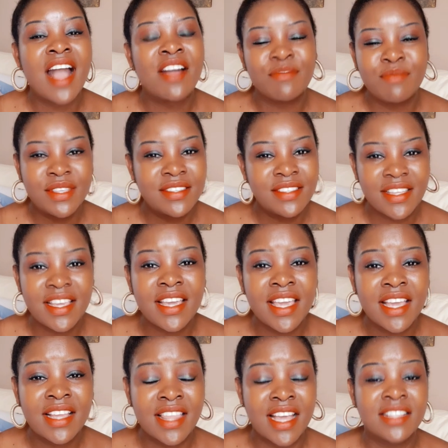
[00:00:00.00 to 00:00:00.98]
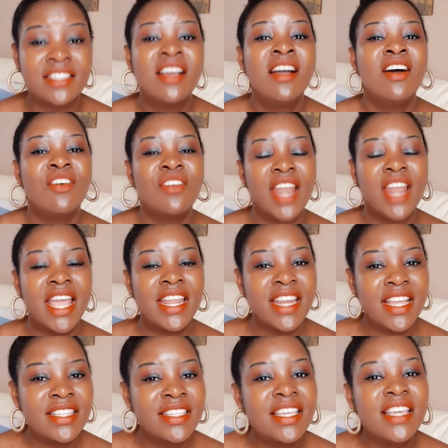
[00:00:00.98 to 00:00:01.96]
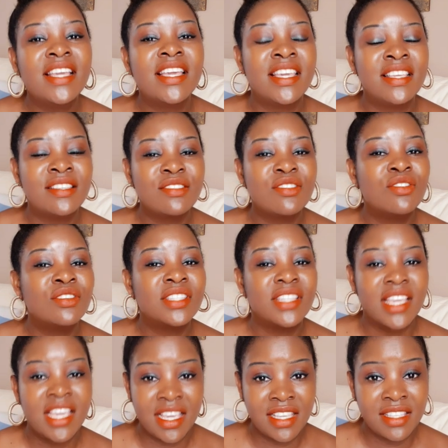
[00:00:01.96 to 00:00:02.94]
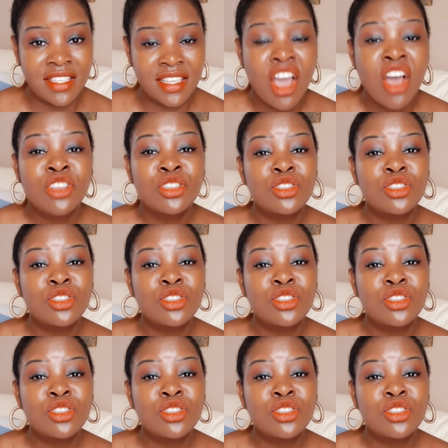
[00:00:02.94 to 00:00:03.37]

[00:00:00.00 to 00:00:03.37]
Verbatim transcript: i've been singing that online dating is not easy